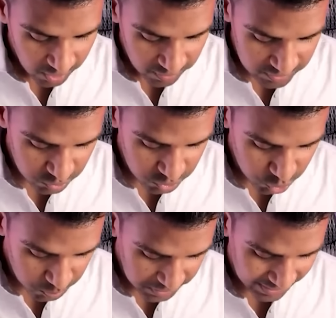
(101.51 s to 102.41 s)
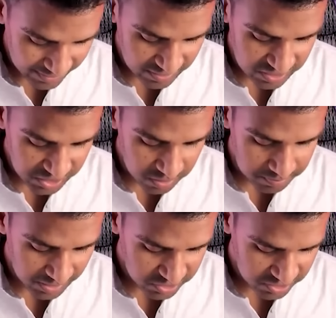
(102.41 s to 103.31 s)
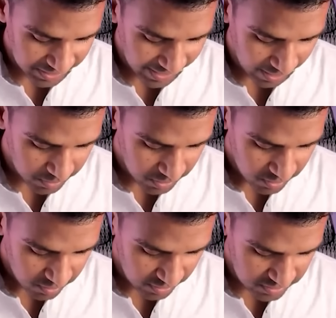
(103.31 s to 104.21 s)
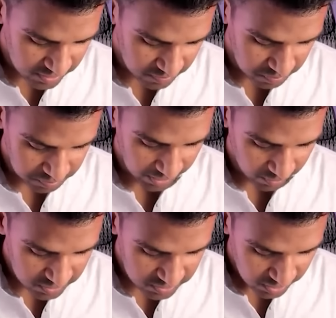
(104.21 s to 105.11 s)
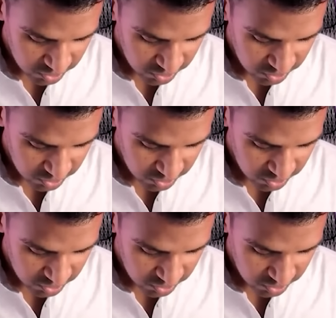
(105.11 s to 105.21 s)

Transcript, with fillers: Then you duplicate this little metal slab that's in Paris.